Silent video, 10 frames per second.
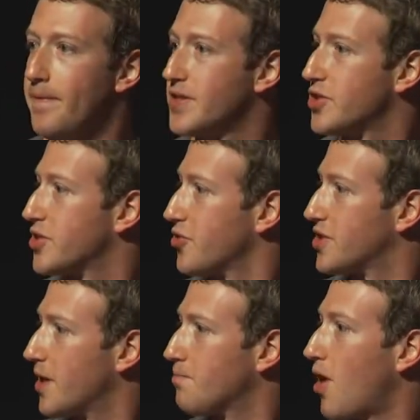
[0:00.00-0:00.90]
this is the
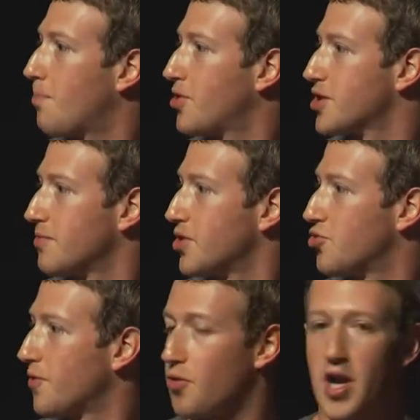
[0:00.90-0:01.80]
same property is going to be
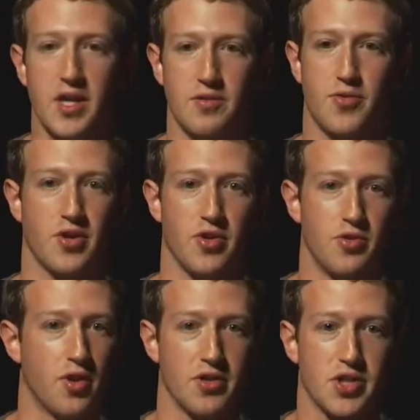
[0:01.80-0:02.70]
true for anything that
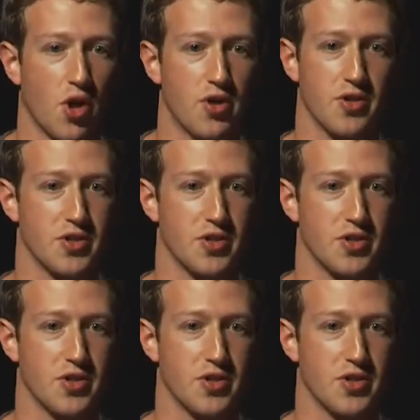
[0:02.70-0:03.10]
you guys start,